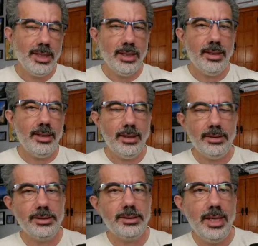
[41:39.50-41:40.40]

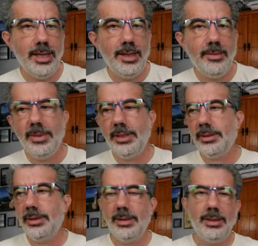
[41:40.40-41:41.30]
it's the same.
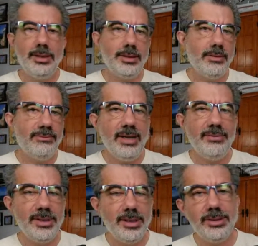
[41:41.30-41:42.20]
It's
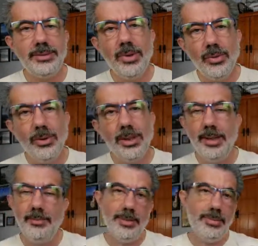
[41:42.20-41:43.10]
$500
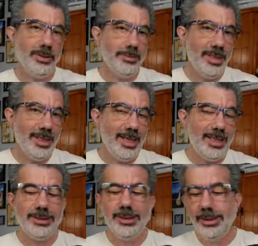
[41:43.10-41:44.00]
more. It might be a little bit
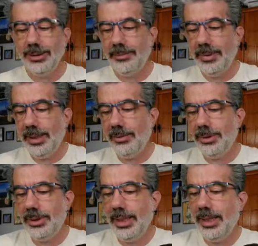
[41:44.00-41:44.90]
less, depending on
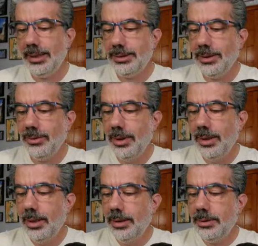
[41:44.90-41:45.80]
what you're getting." So
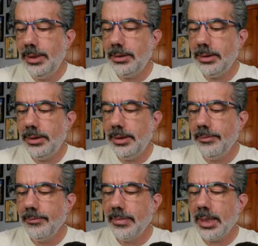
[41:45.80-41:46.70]
yeah,
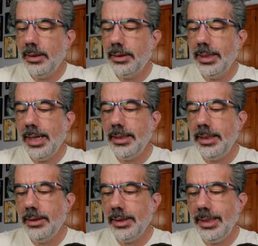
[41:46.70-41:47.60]
There are not
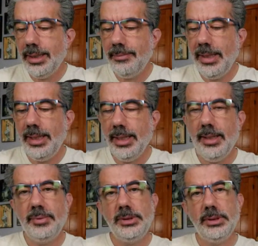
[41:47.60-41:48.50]
nearly as many
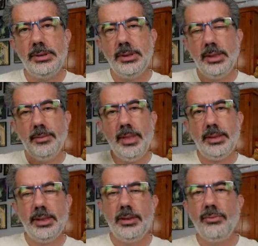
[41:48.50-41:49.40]
options in the
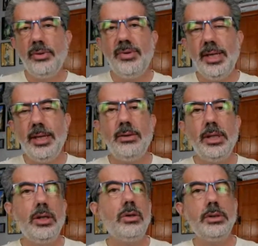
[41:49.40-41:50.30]
Mexican
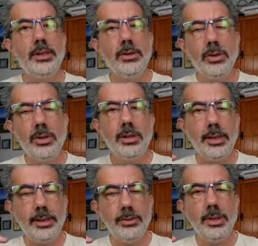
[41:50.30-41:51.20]
Riviera all year
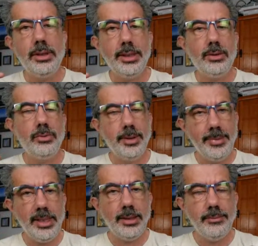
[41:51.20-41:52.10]
long like there are in the
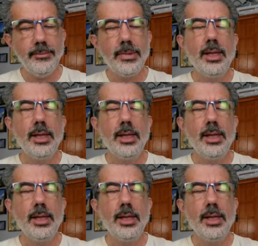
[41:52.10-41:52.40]
Caribbean,